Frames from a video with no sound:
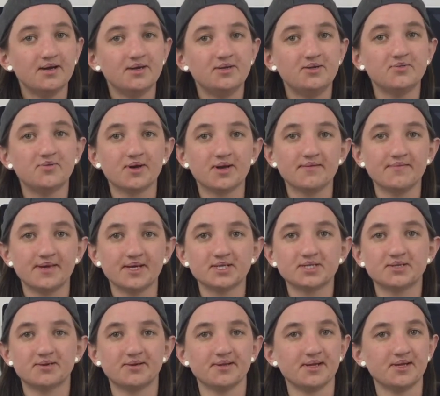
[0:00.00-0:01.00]
you want to make
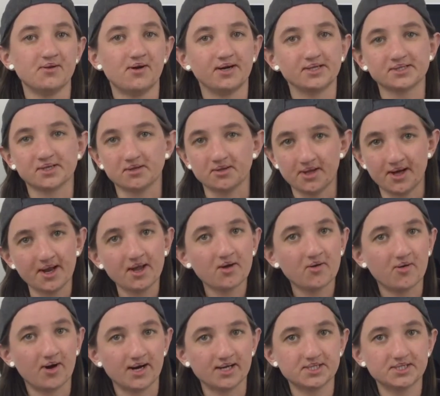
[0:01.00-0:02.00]
sure that you ask a lot of
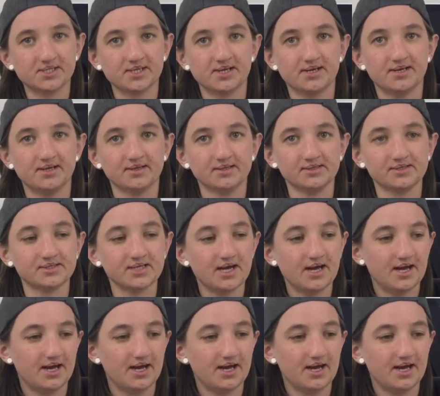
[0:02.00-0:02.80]
questions.